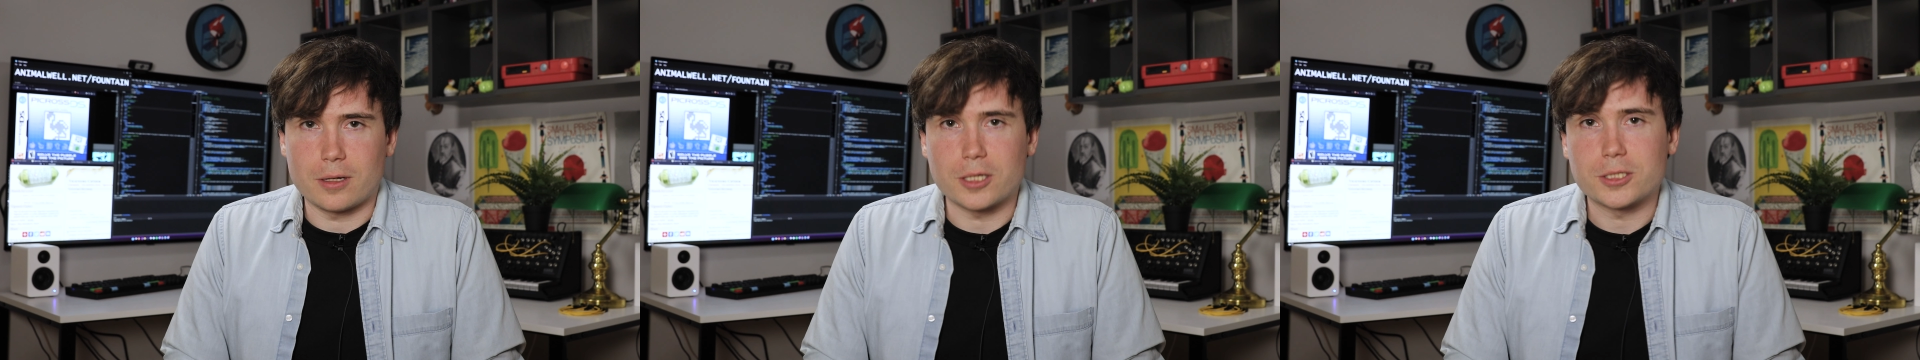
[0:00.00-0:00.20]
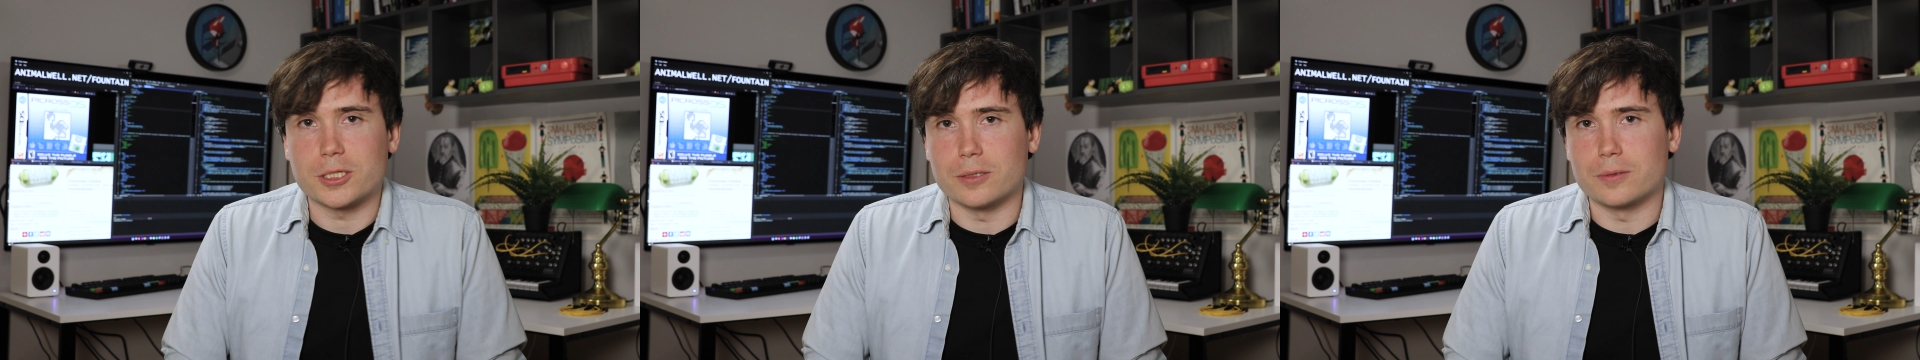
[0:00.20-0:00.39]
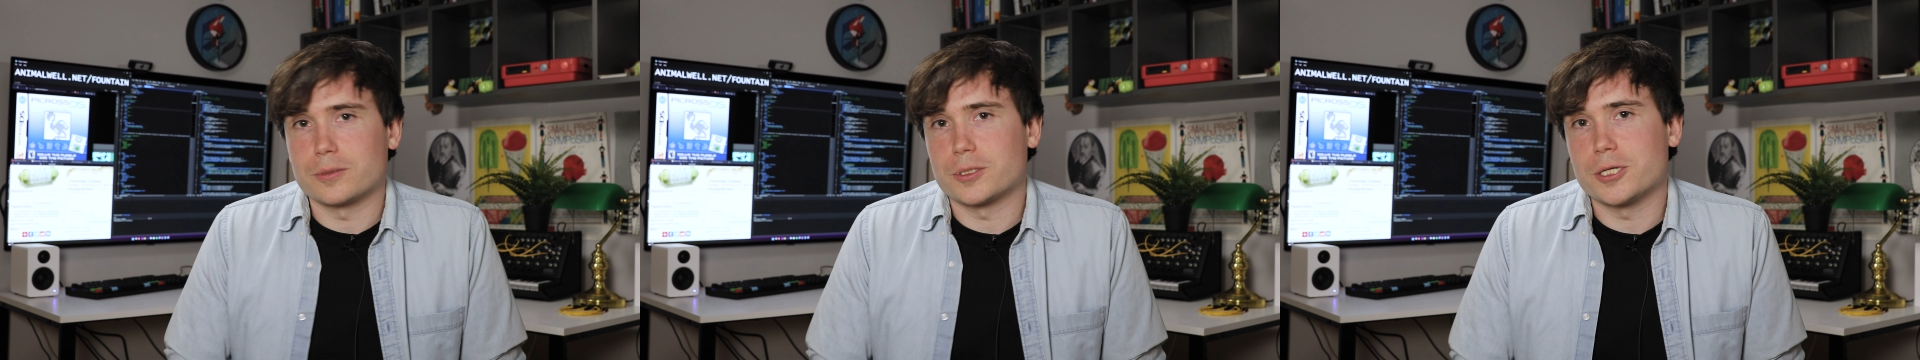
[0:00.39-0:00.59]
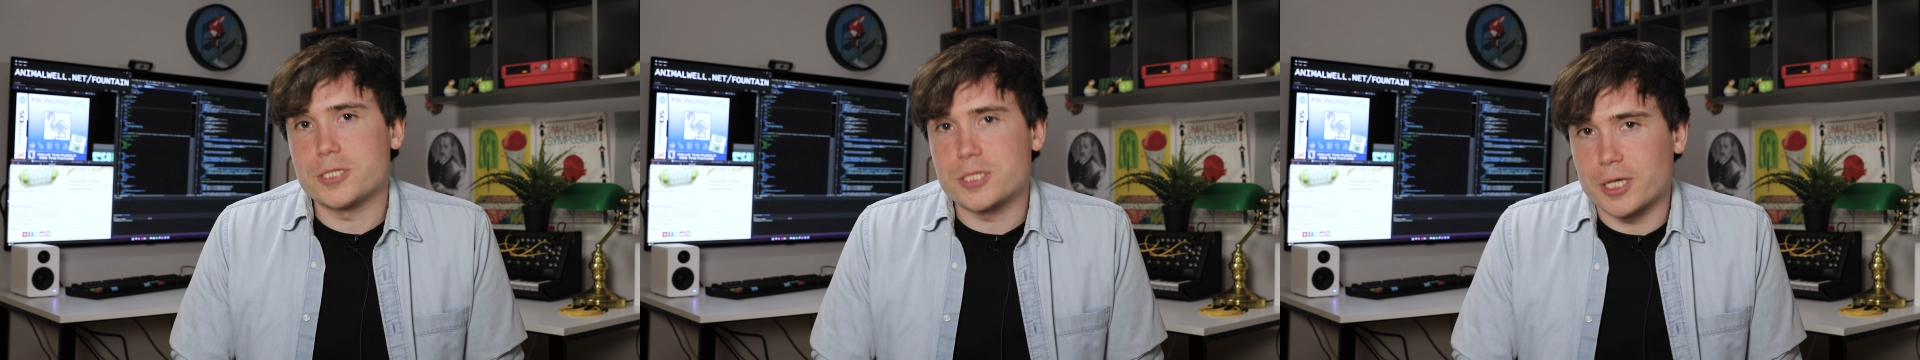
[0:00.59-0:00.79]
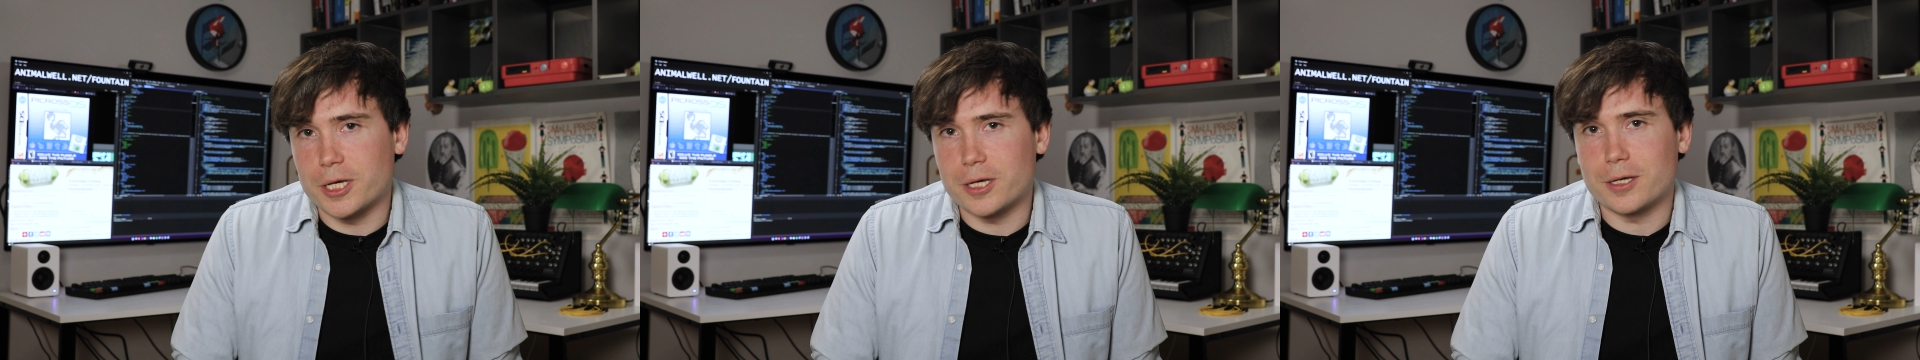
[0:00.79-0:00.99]
Also,
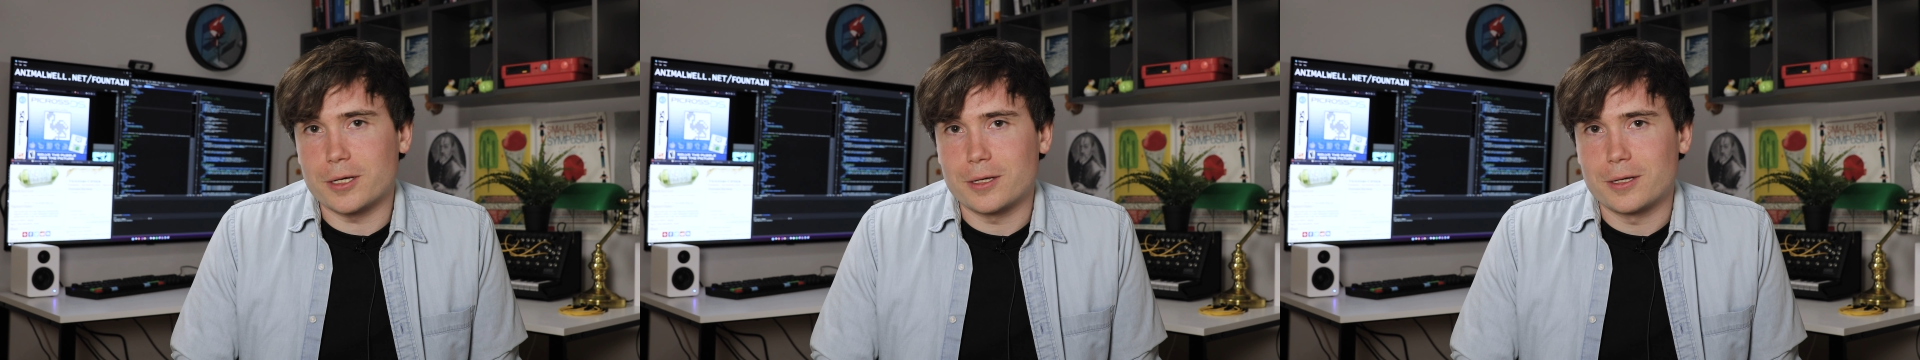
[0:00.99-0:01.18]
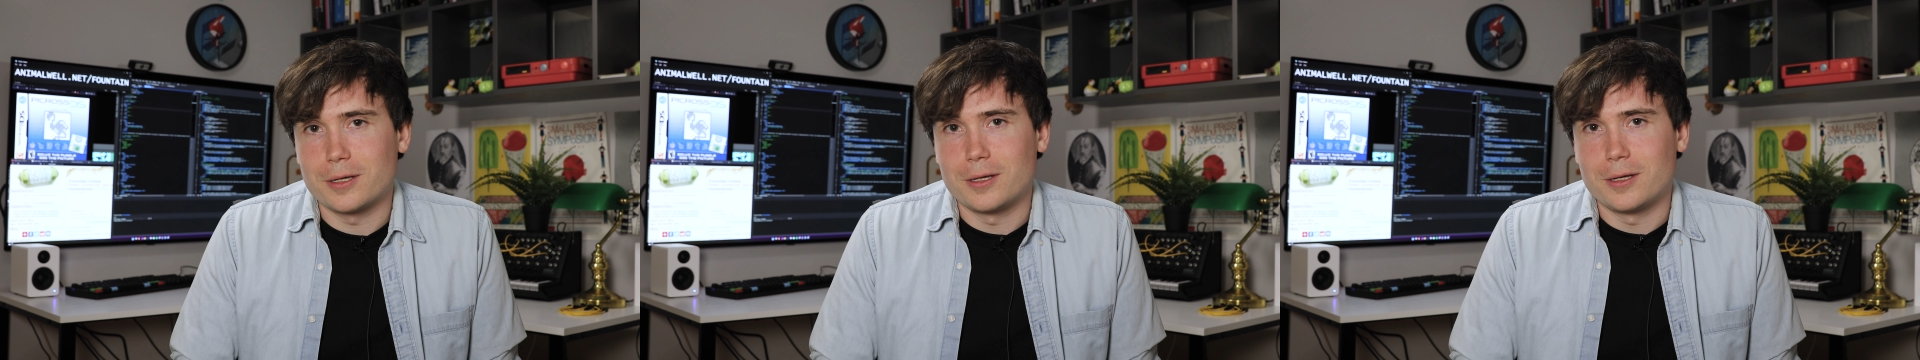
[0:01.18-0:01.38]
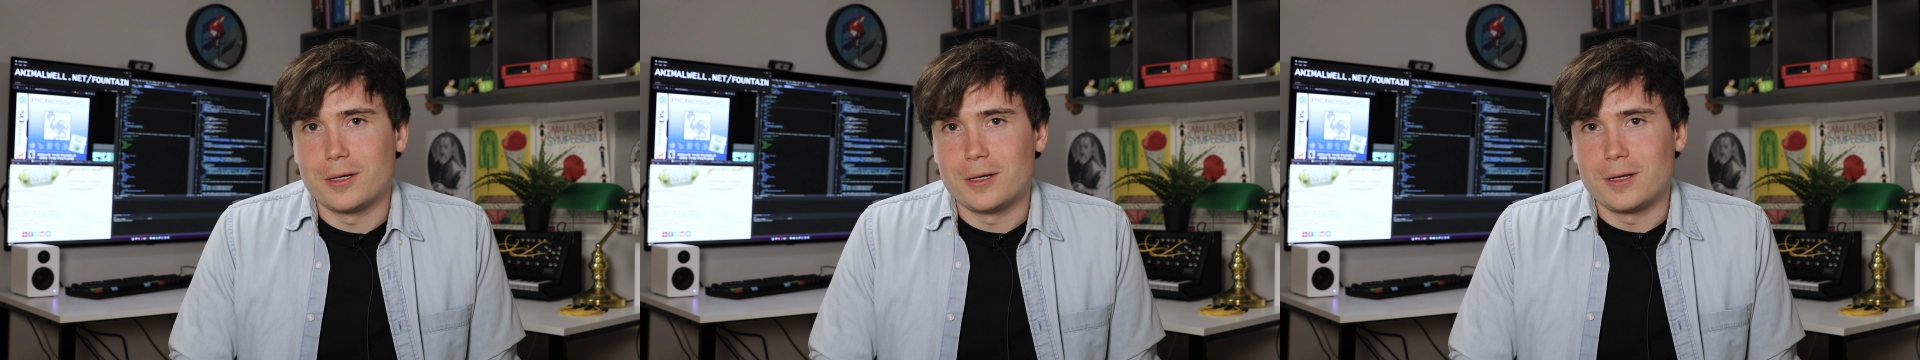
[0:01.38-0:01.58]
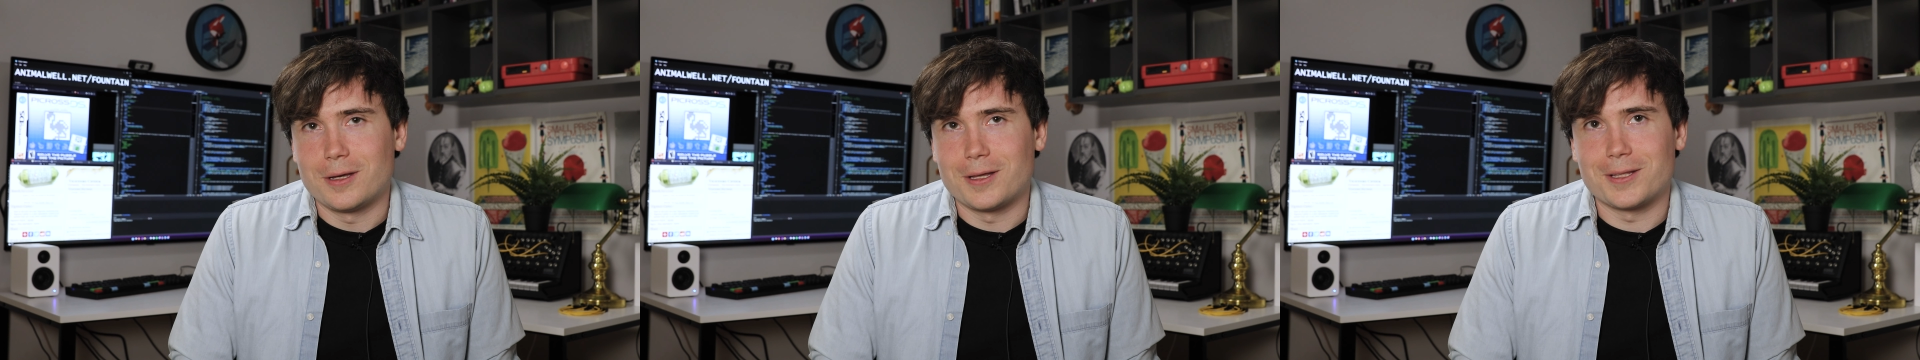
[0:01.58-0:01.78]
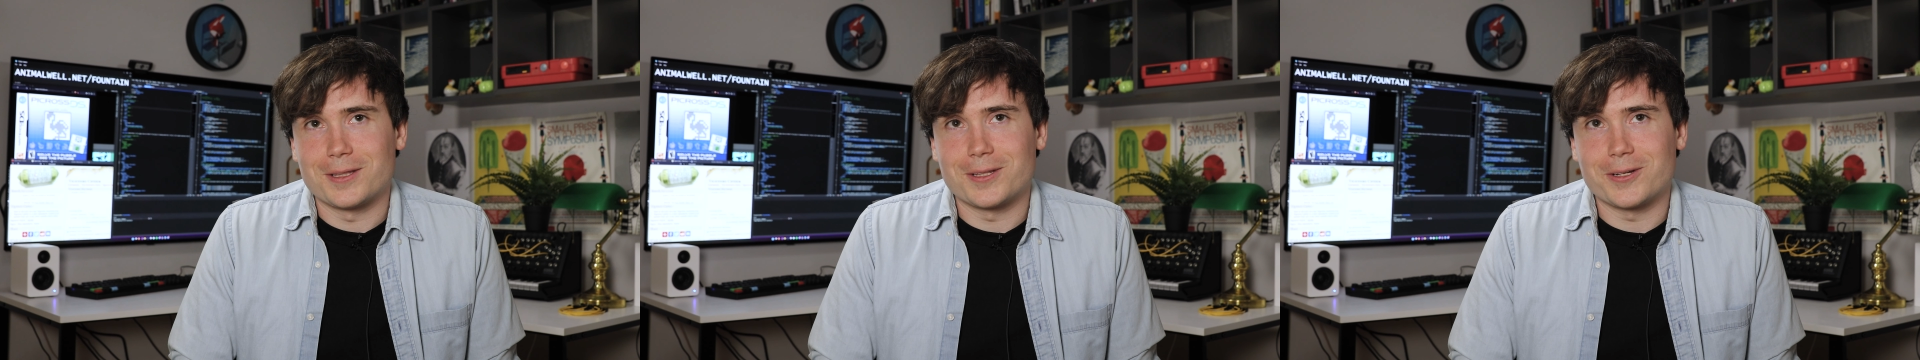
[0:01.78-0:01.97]
there's a
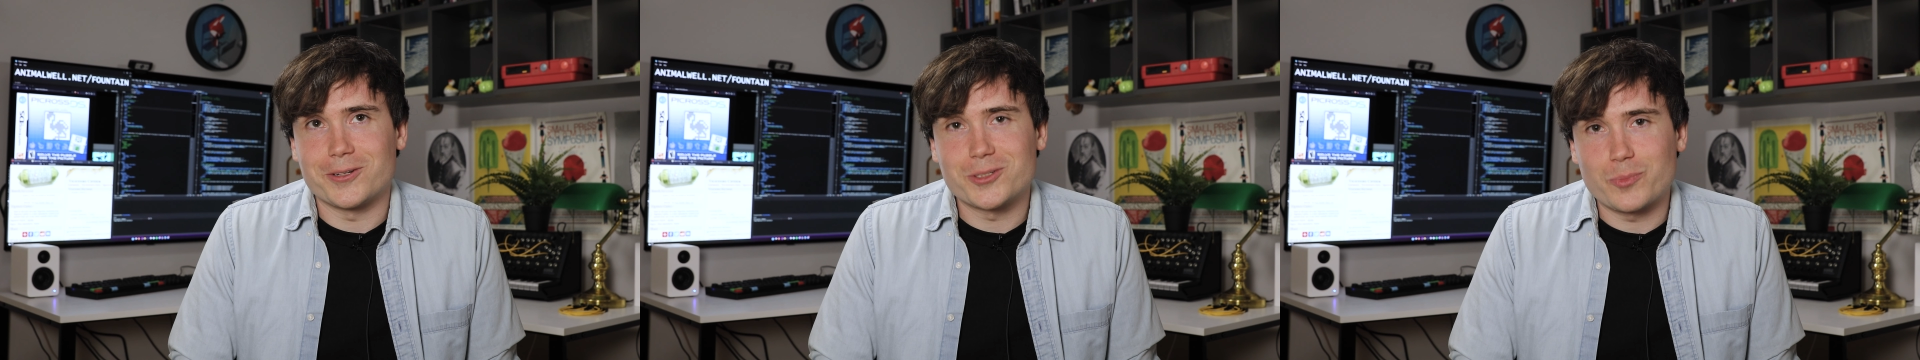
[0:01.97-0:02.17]
there's